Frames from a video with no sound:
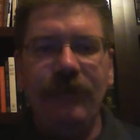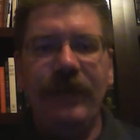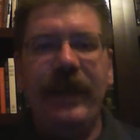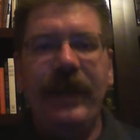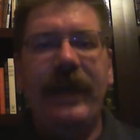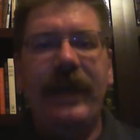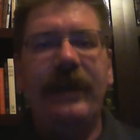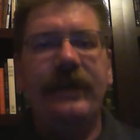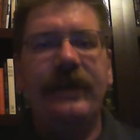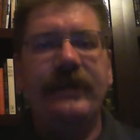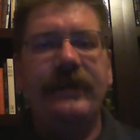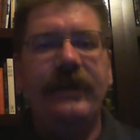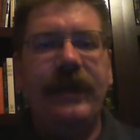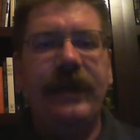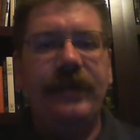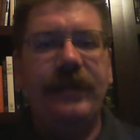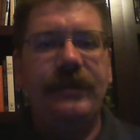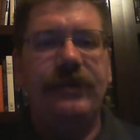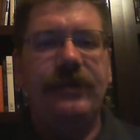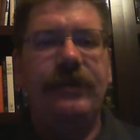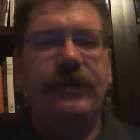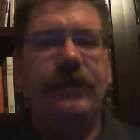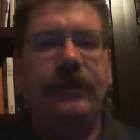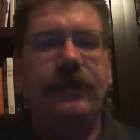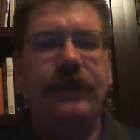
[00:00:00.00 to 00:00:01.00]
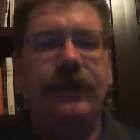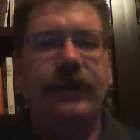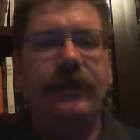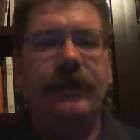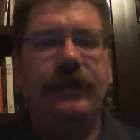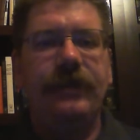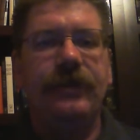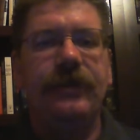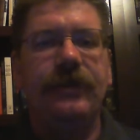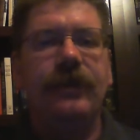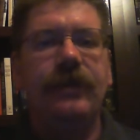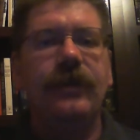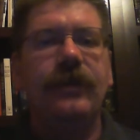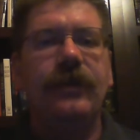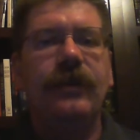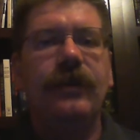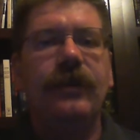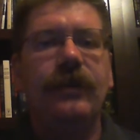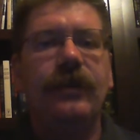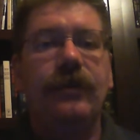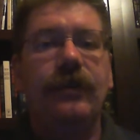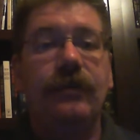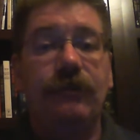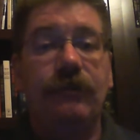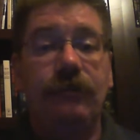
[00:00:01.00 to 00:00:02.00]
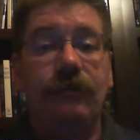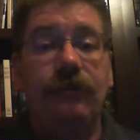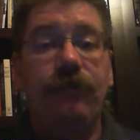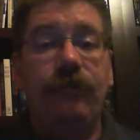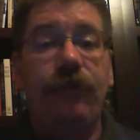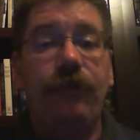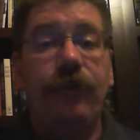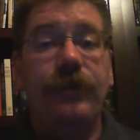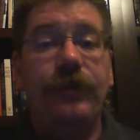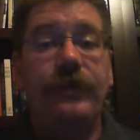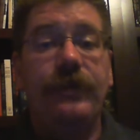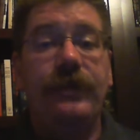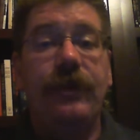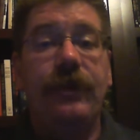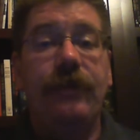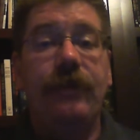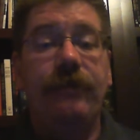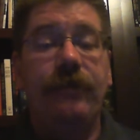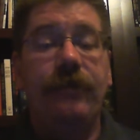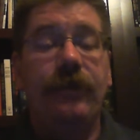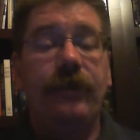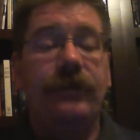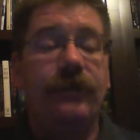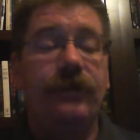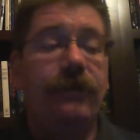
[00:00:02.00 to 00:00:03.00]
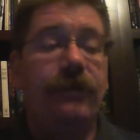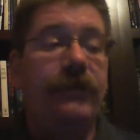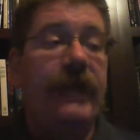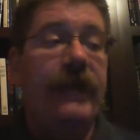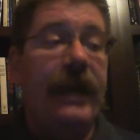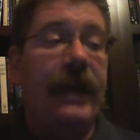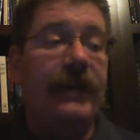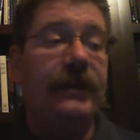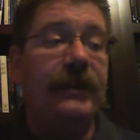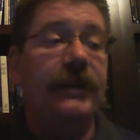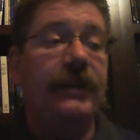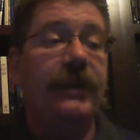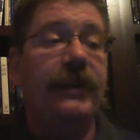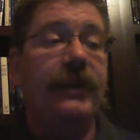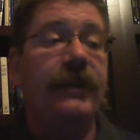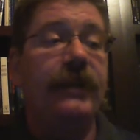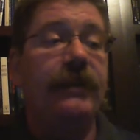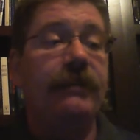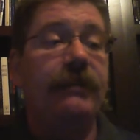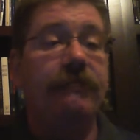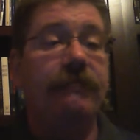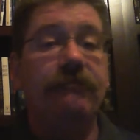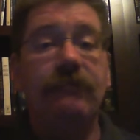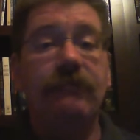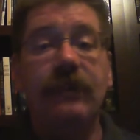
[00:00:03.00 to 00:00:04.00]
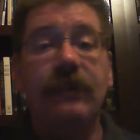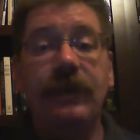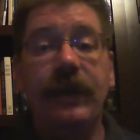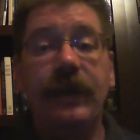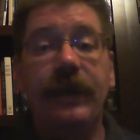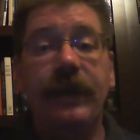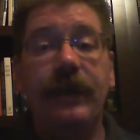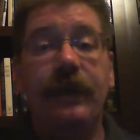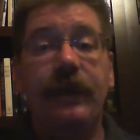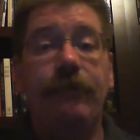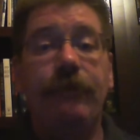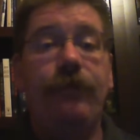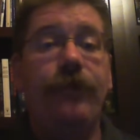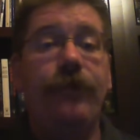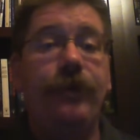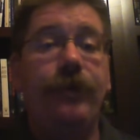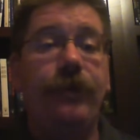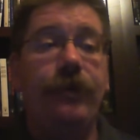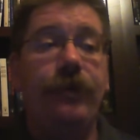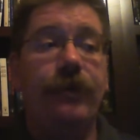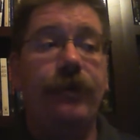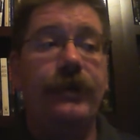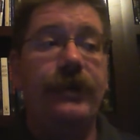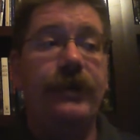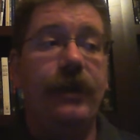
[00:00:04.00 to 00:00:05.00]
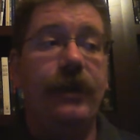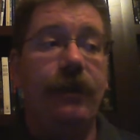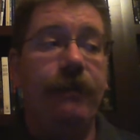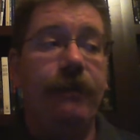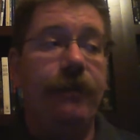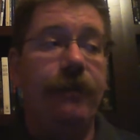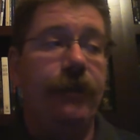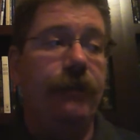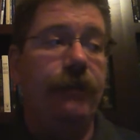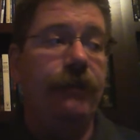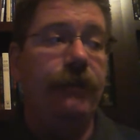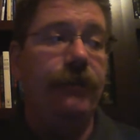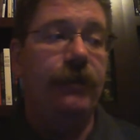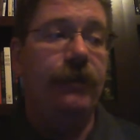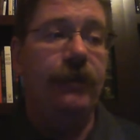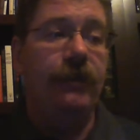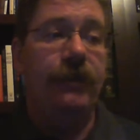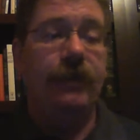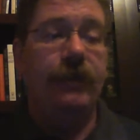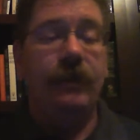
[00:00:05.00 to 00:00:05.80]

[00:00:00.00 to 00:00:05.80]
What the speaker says: Galaxy S series for the cell phone. So it actually can link up with your cell phone.